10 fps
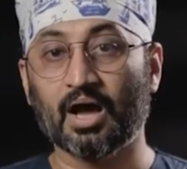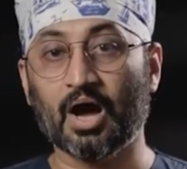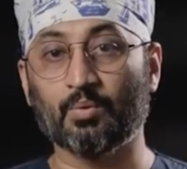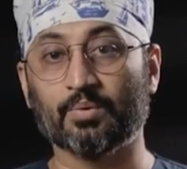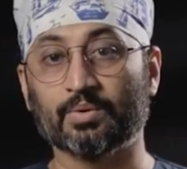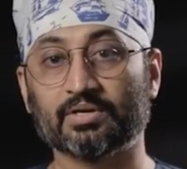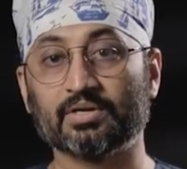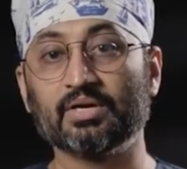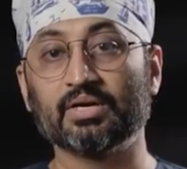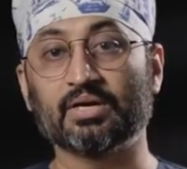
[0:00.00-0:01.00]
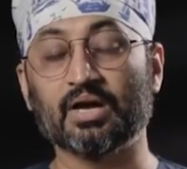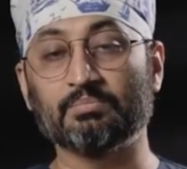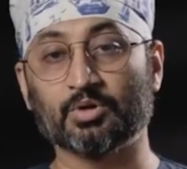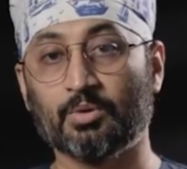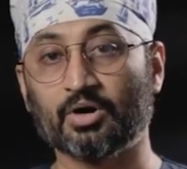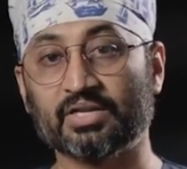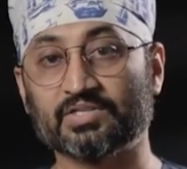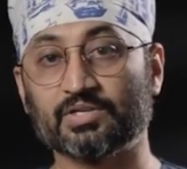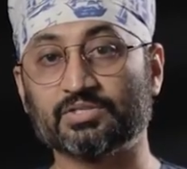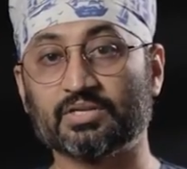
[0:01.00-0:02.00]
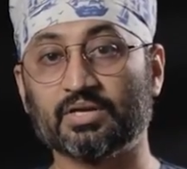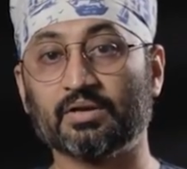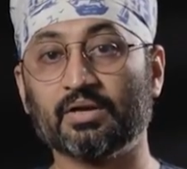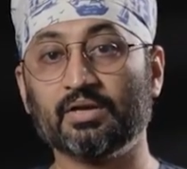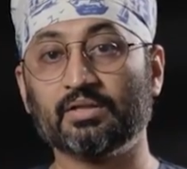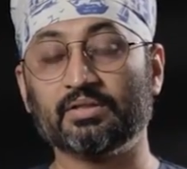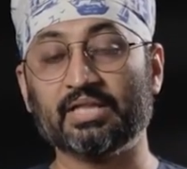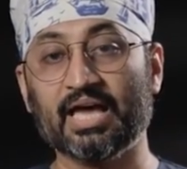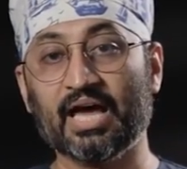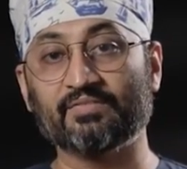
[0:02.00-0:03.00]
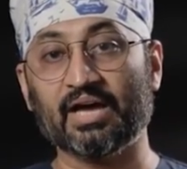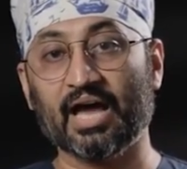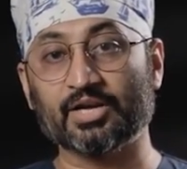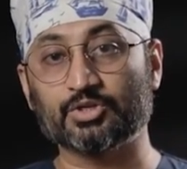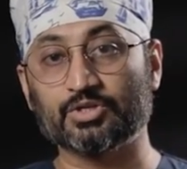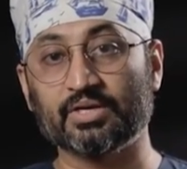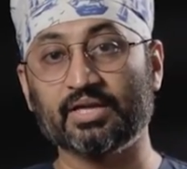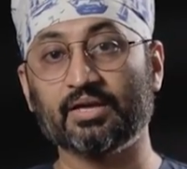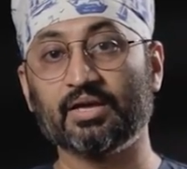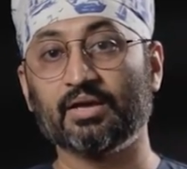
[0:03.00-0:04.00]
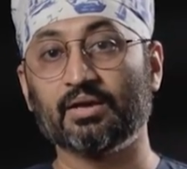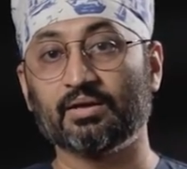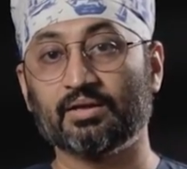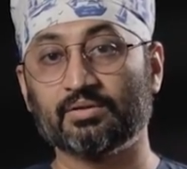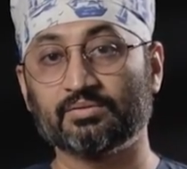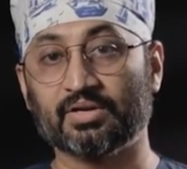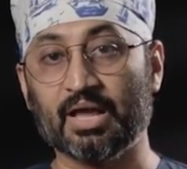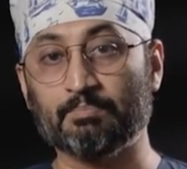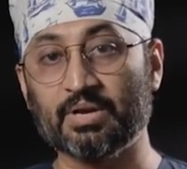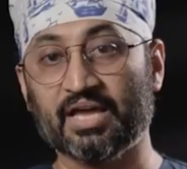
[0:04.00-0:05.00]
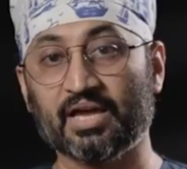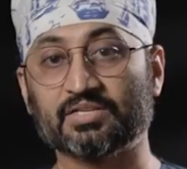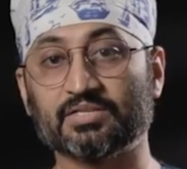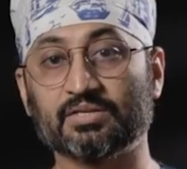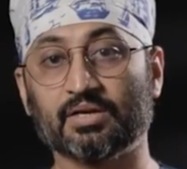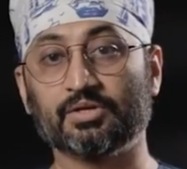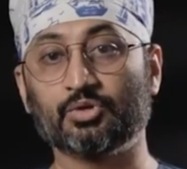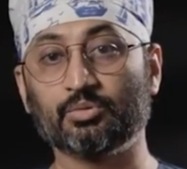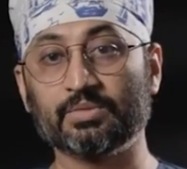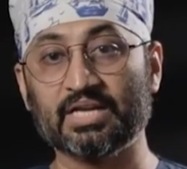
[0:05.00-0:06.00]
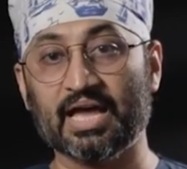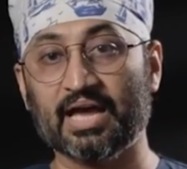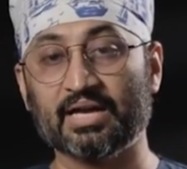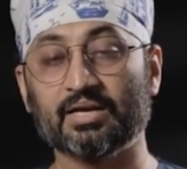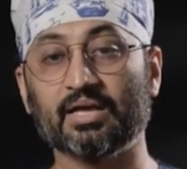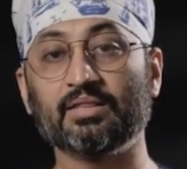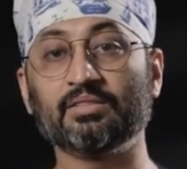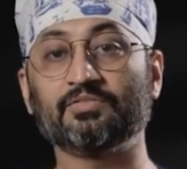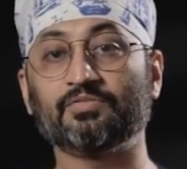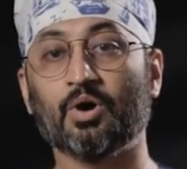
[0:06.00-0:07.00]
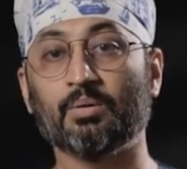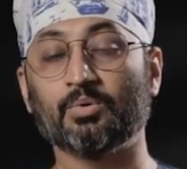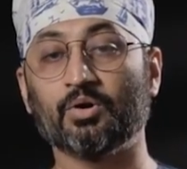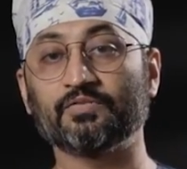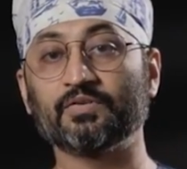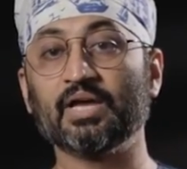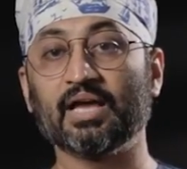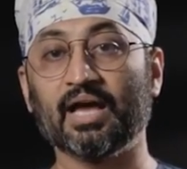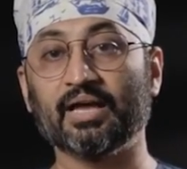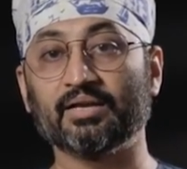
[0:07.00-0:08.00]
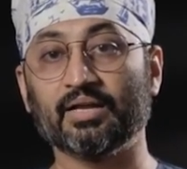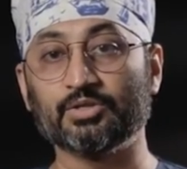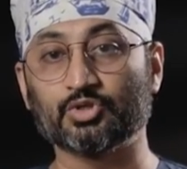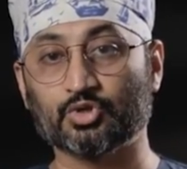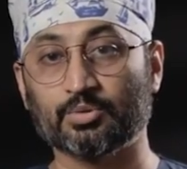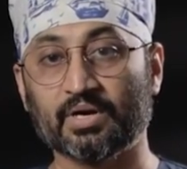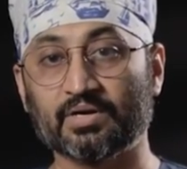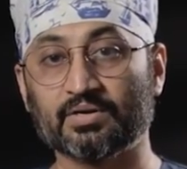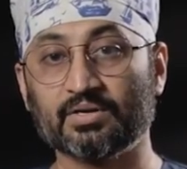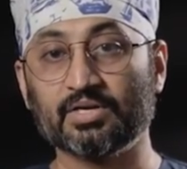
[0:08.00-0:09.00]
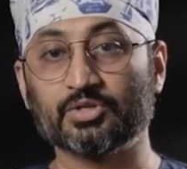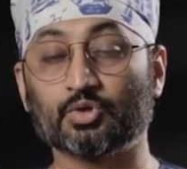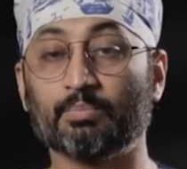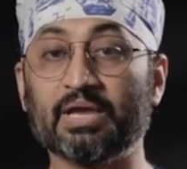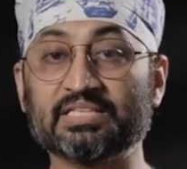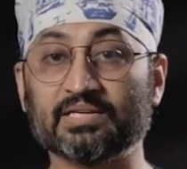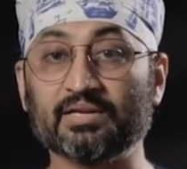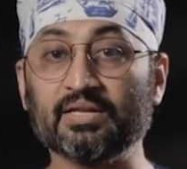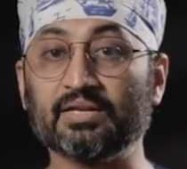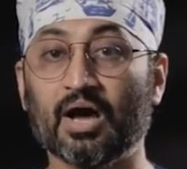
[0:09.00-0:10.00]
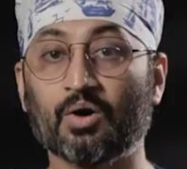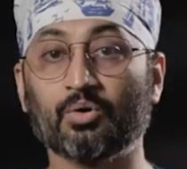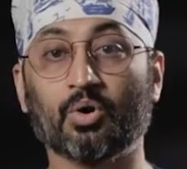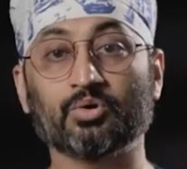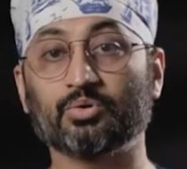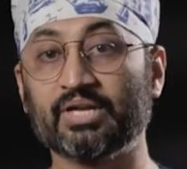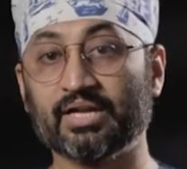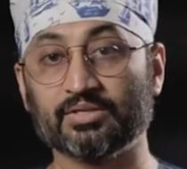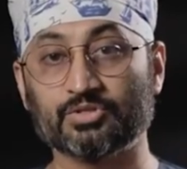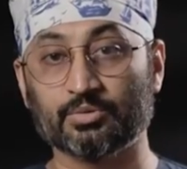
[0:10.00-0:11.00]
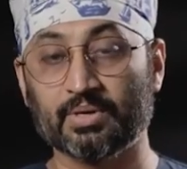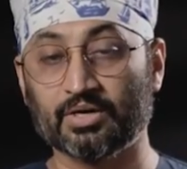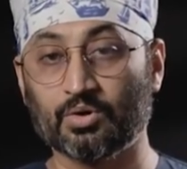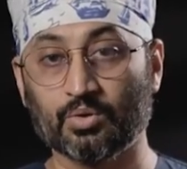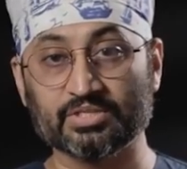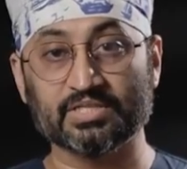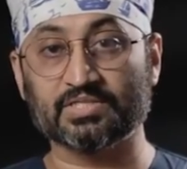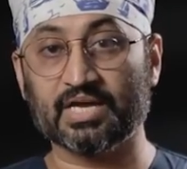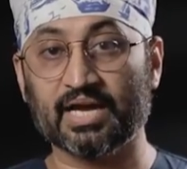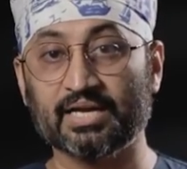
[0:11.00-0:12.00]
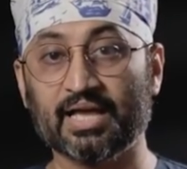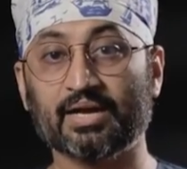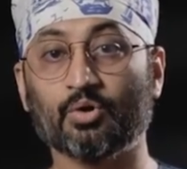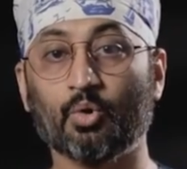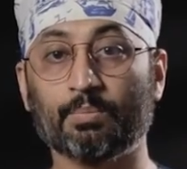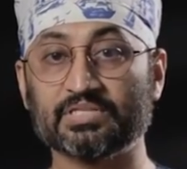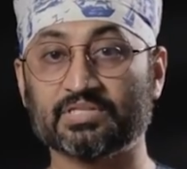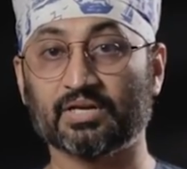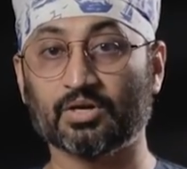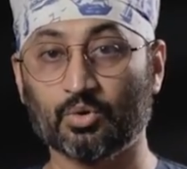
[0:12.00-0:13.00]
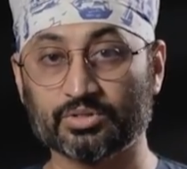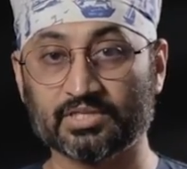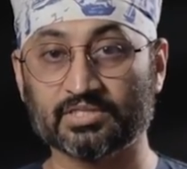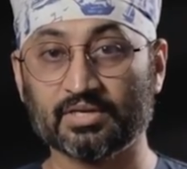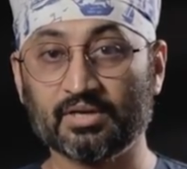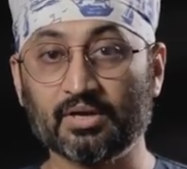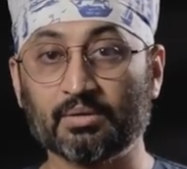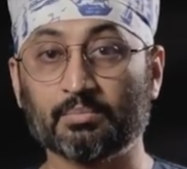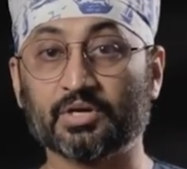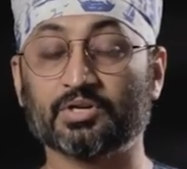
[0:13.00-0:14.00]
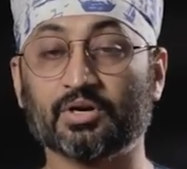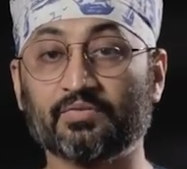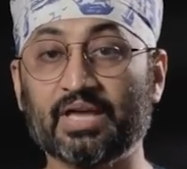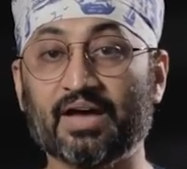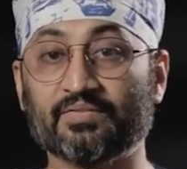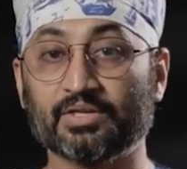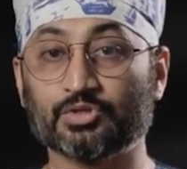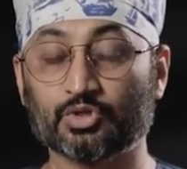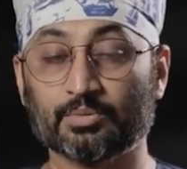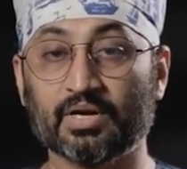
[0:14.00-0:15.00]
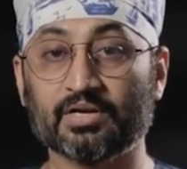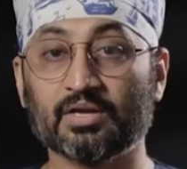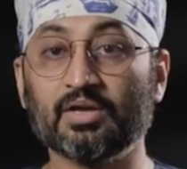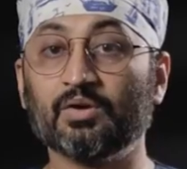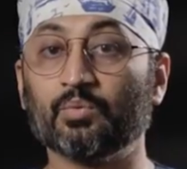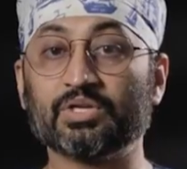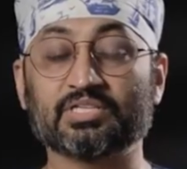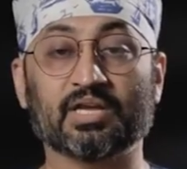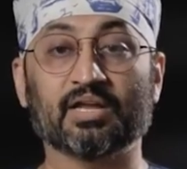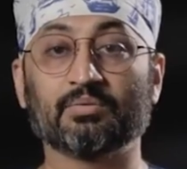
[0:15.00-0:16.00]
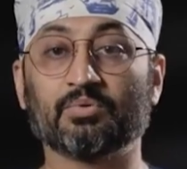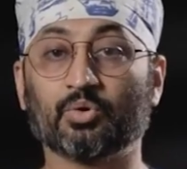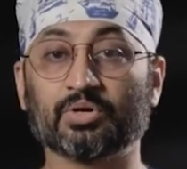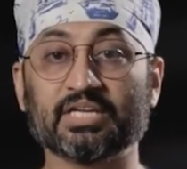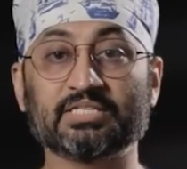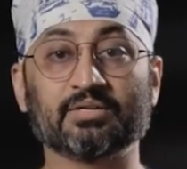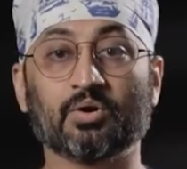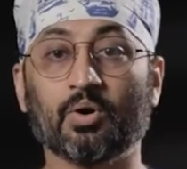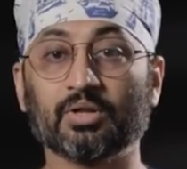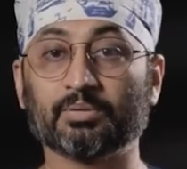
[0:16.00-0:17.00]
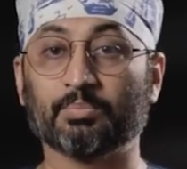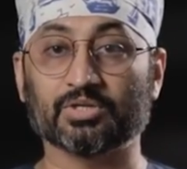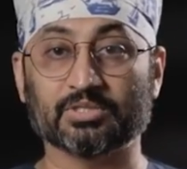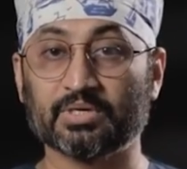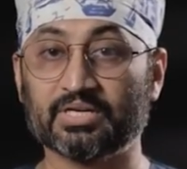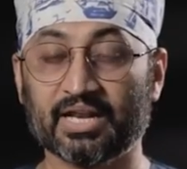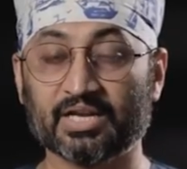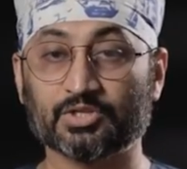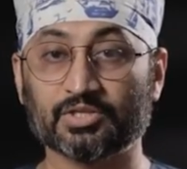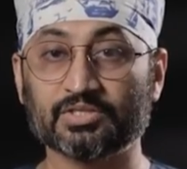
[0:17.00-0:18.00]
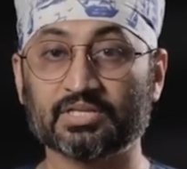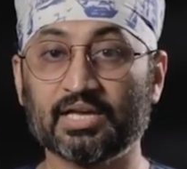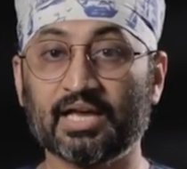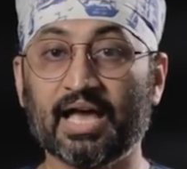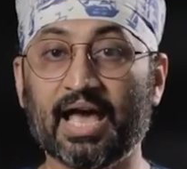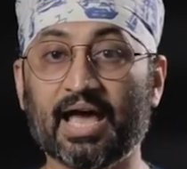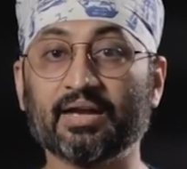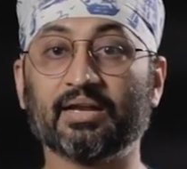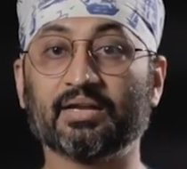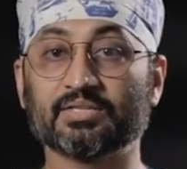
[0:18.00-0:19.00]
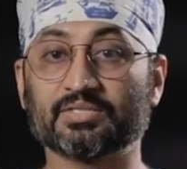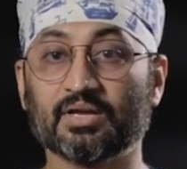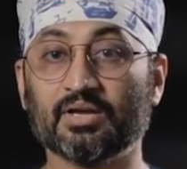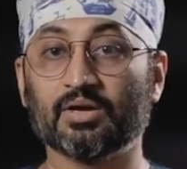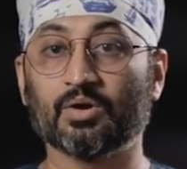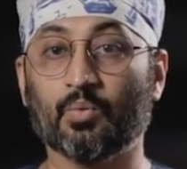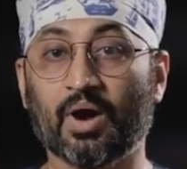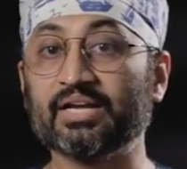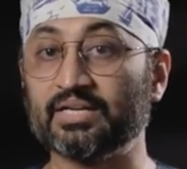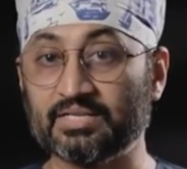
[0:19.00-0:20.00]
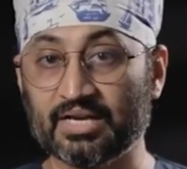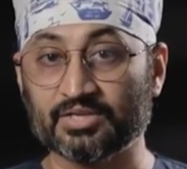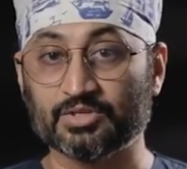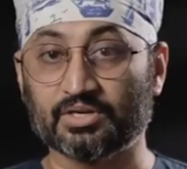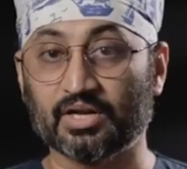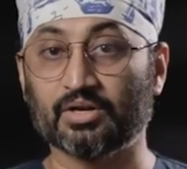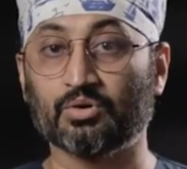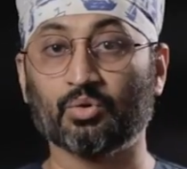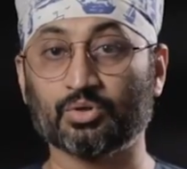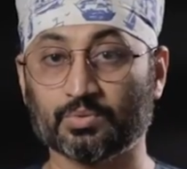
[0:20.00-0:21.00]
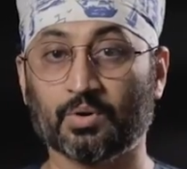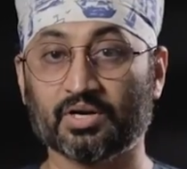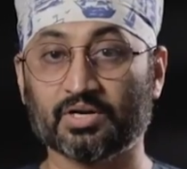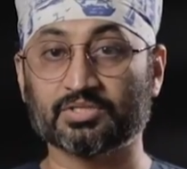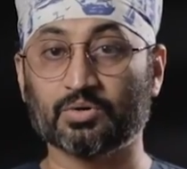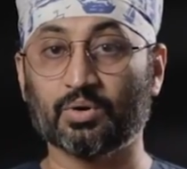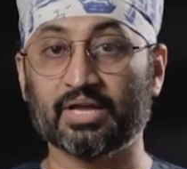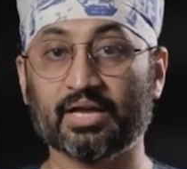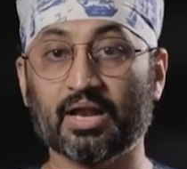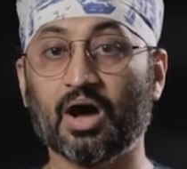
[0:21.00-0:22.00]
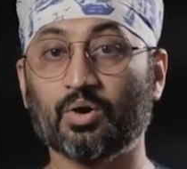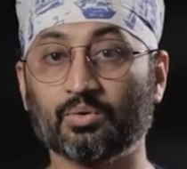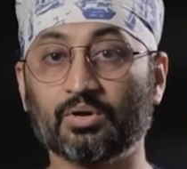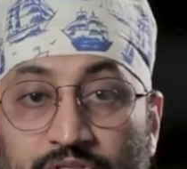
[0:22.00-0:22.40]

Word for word: However, come robotic surgery, they have actually replicated a human hand in the form of an instrument. So basically now, not only an instrument goes inside and opens and closes, but here we have an instrument which can rotate in all the possible directions, and it is quite intelligent. It knows what it is holding and how